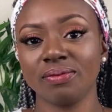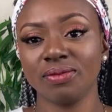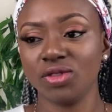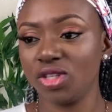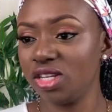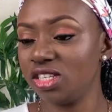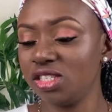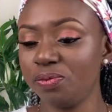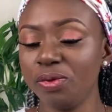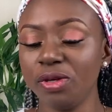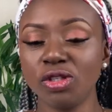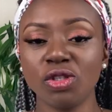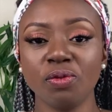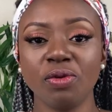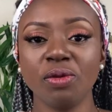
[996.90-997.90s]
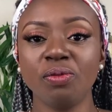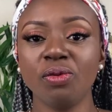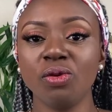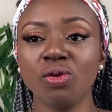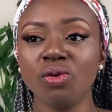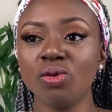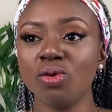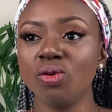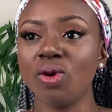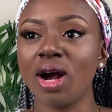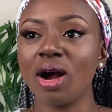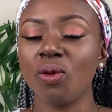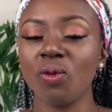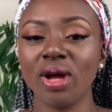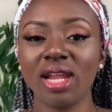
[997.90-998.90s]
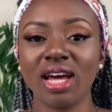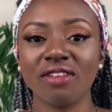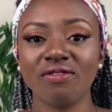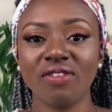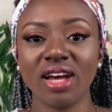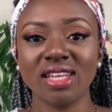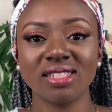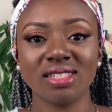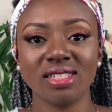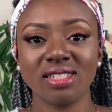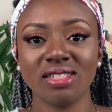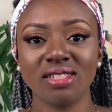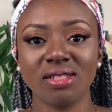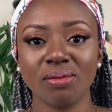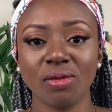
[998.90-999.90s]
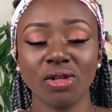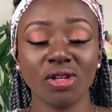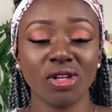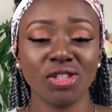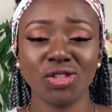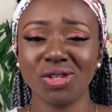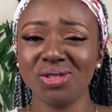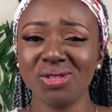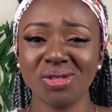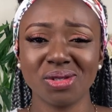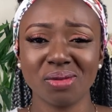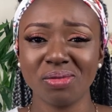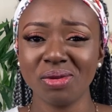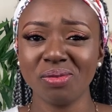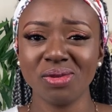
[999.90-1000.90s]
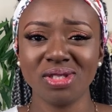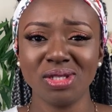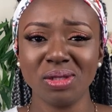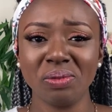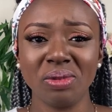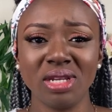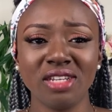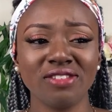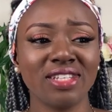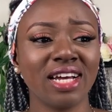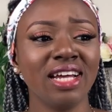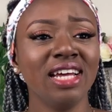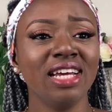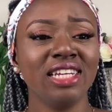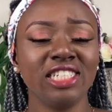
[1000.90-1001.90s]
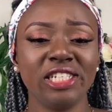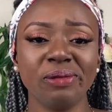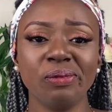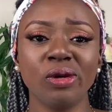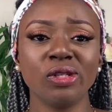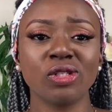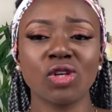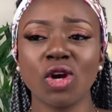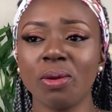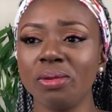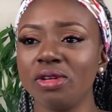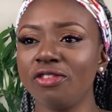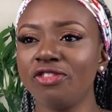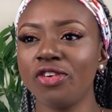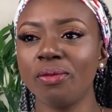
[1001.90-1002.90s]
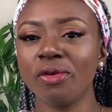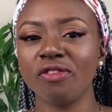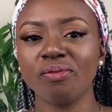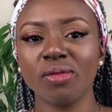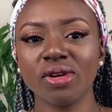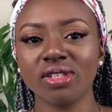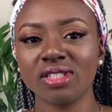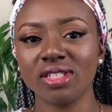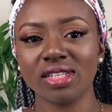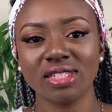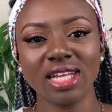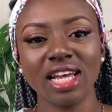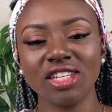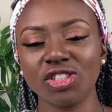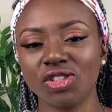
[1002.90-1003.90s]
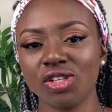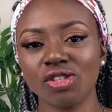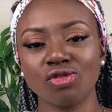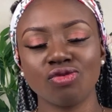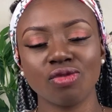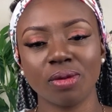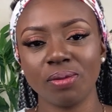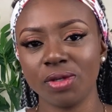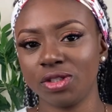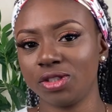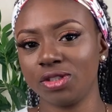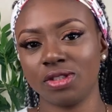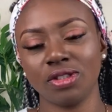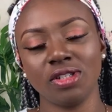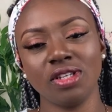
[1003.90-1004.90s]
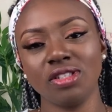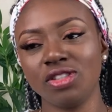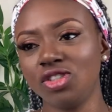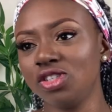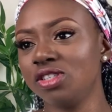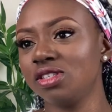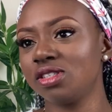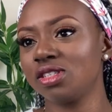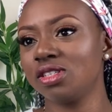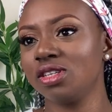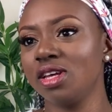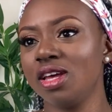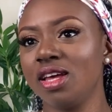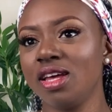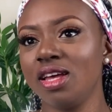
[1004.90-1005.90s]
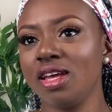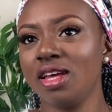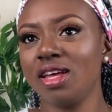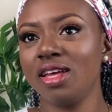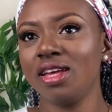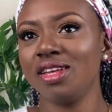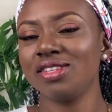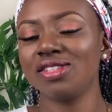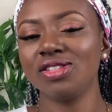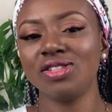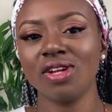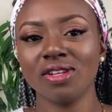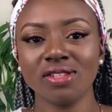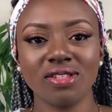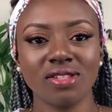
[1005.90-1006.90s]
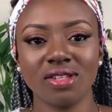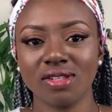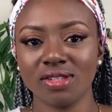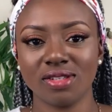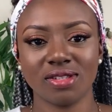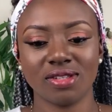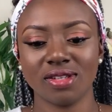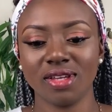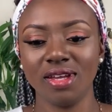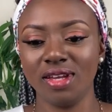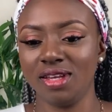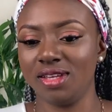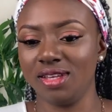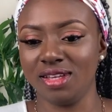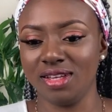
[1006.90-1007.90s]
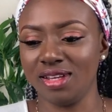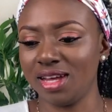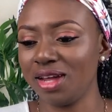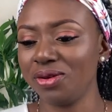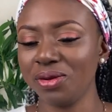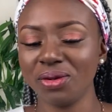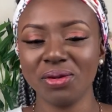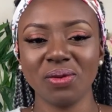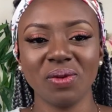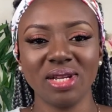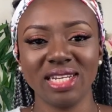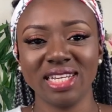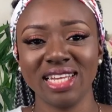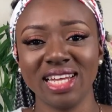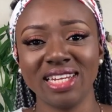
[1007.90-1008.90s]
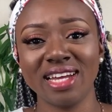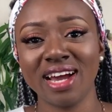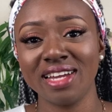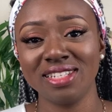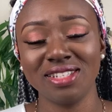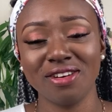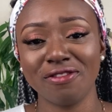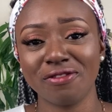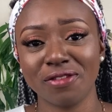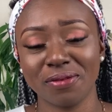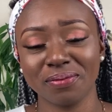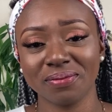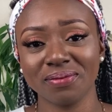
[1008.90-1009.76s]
You can speak to people who are well advanced in demonology, although some people still believe that demons come in the form of monsters. That's just rubbish. It's nonsense. I don't know where they get the idea from.